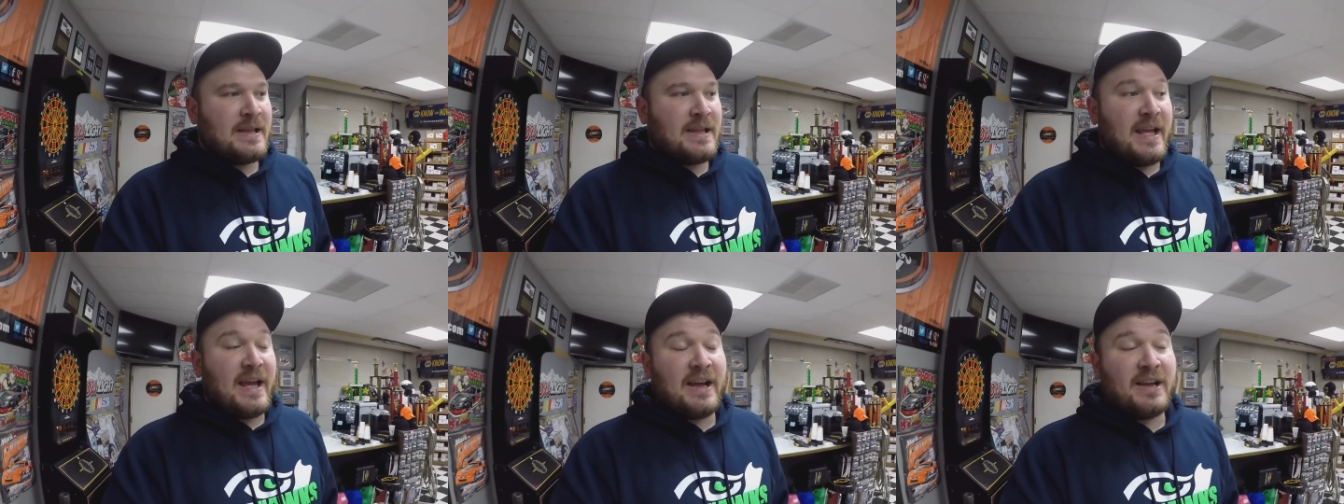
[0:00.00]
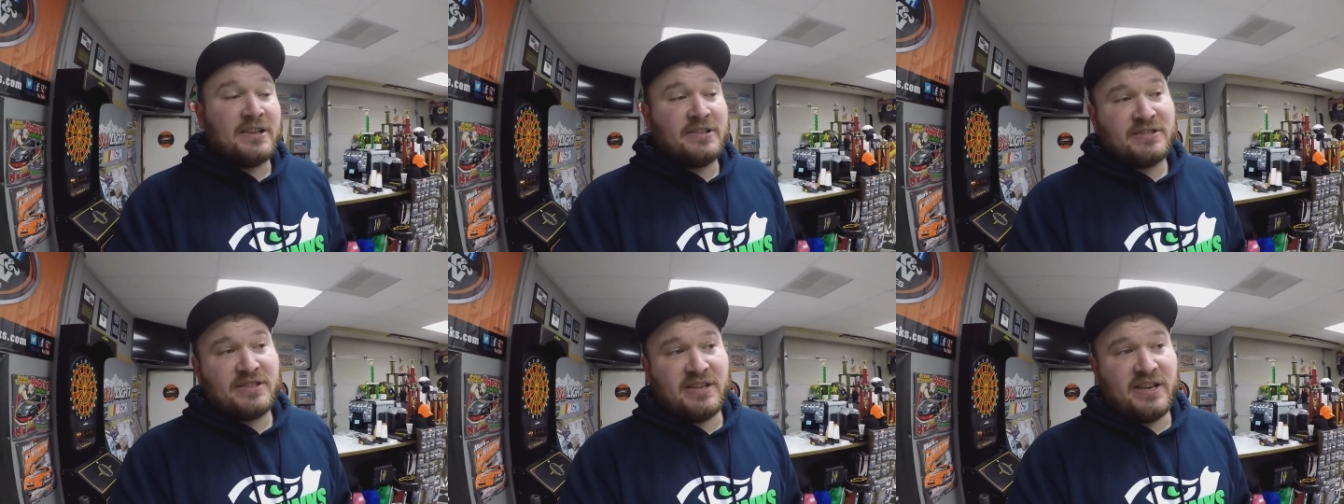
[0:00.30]

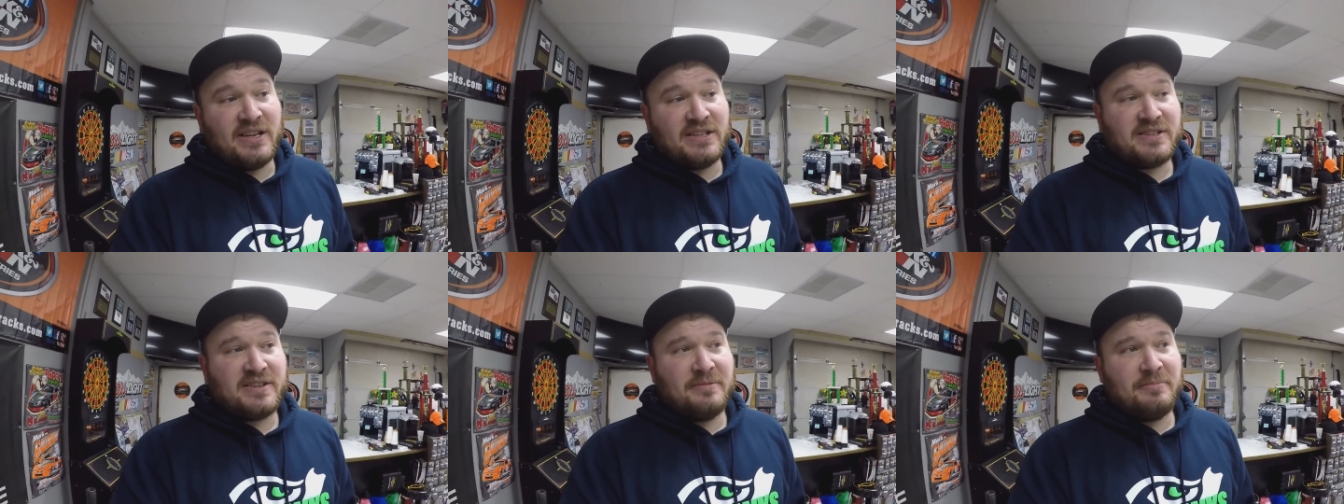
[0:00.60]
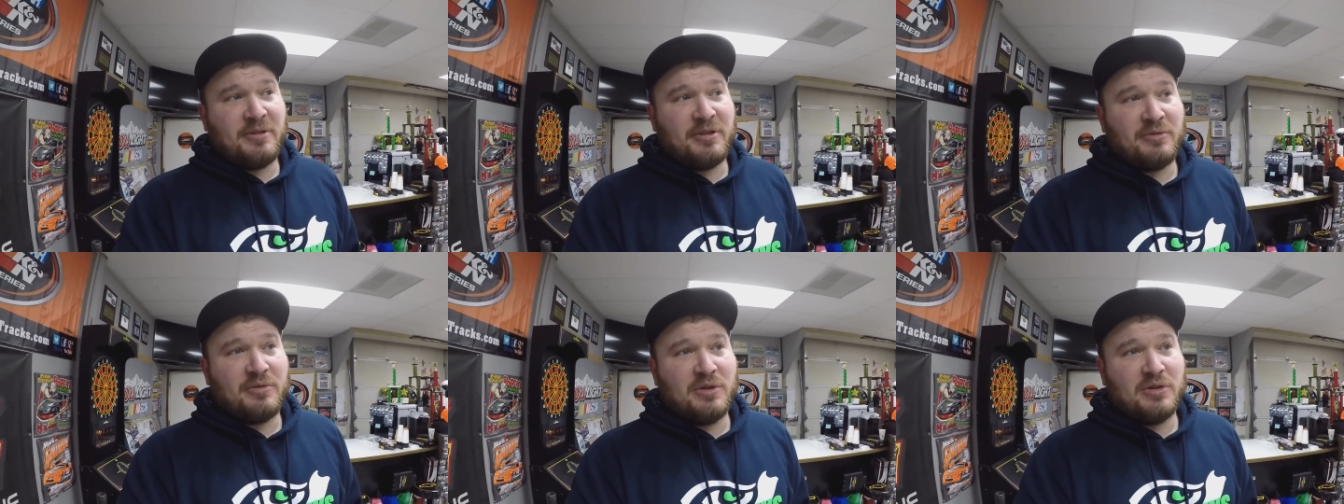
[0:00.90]
yeah, tonight's
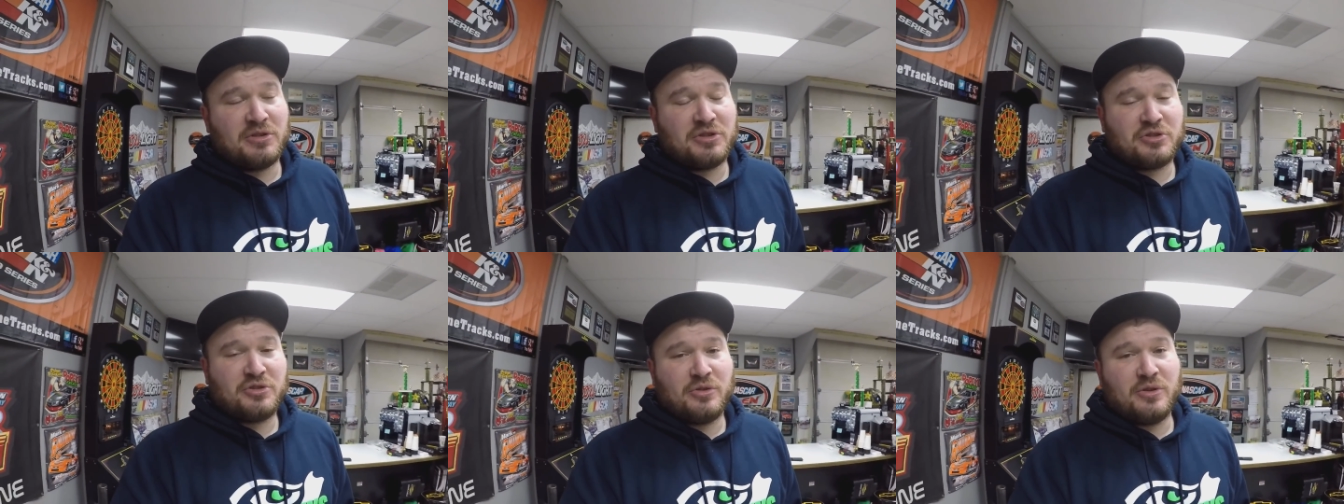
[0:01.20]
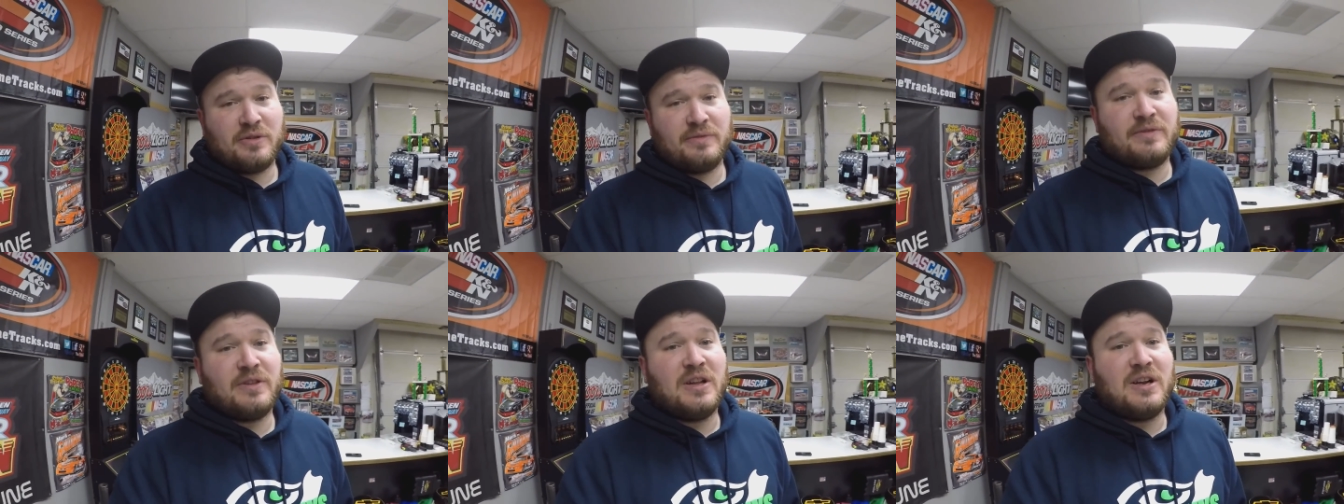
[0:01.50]
going to be a real
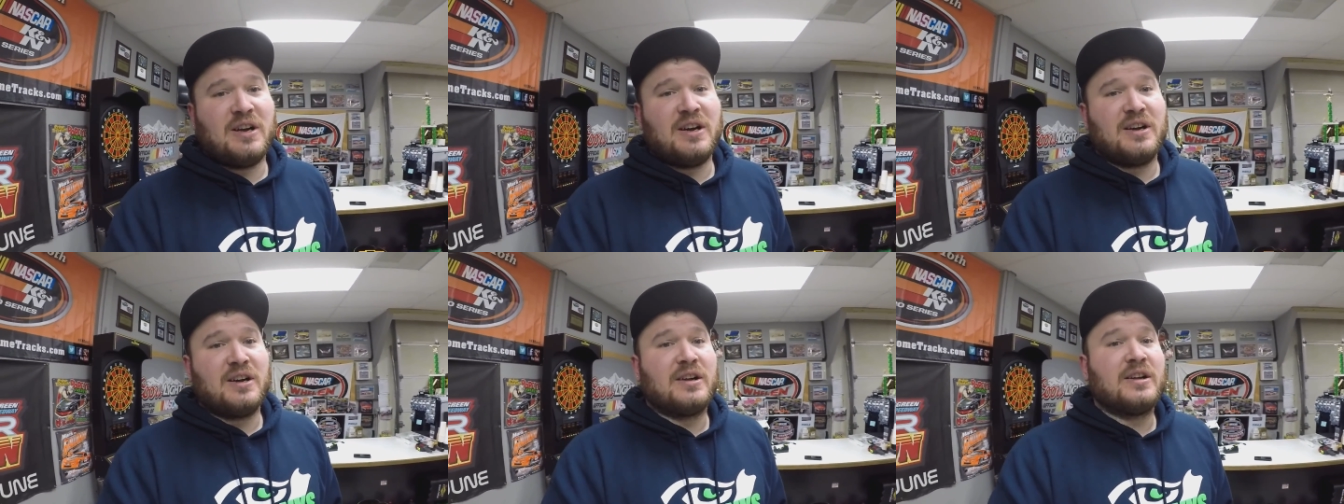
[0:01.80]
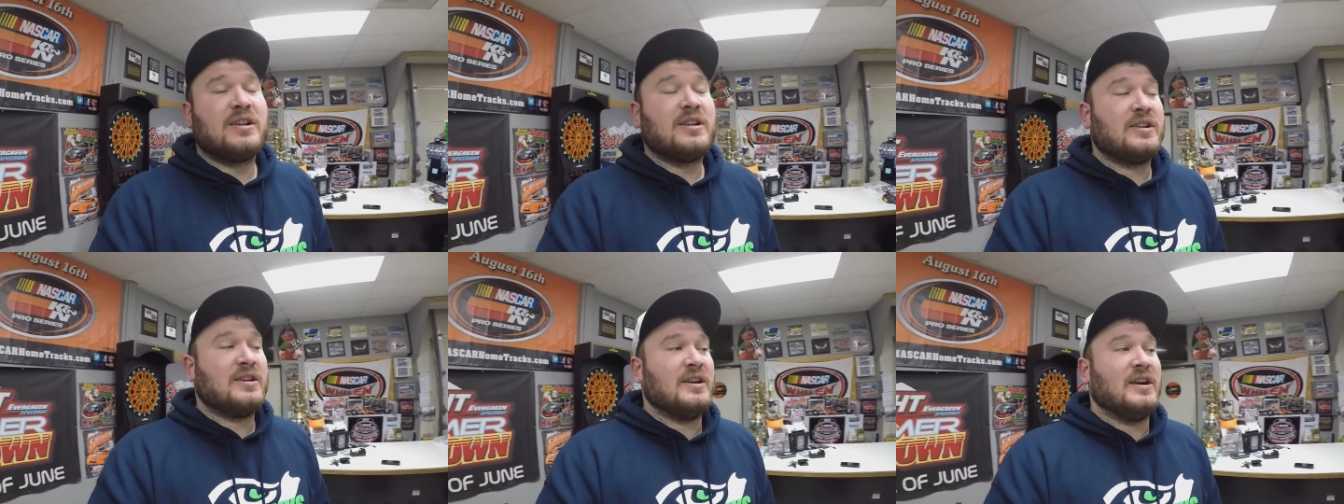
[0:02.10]
short vlog.